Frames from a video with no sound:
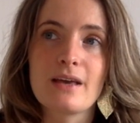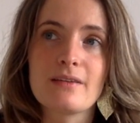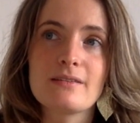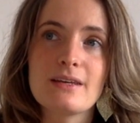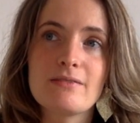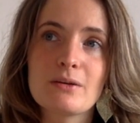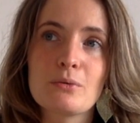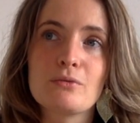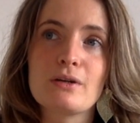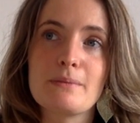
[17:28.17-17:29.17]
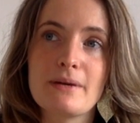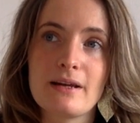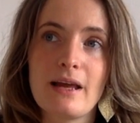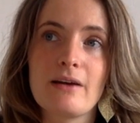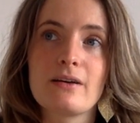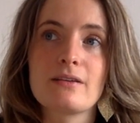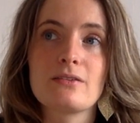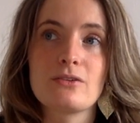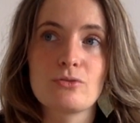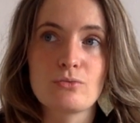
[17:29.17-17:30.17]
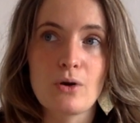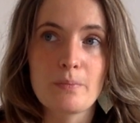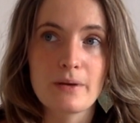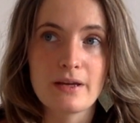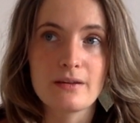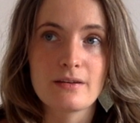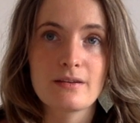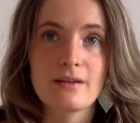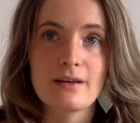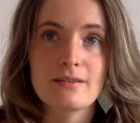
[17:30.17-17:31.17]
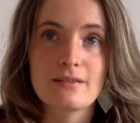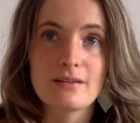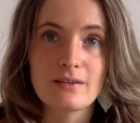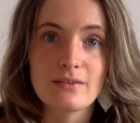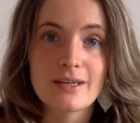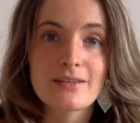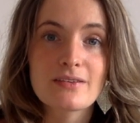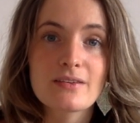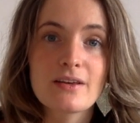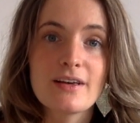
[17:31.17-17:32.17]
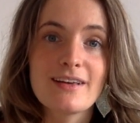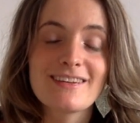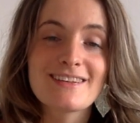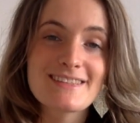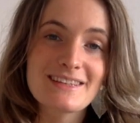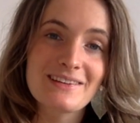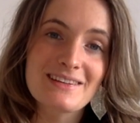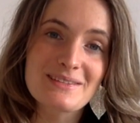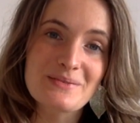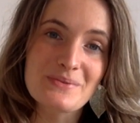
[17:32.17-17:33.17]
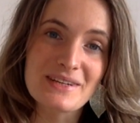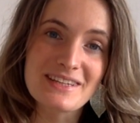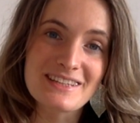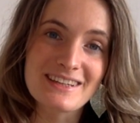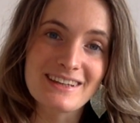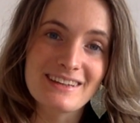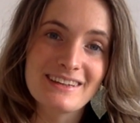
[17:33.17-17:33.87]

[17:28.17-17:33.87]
this evening will really be allowing us to drop into that stillness, the stillness of winter.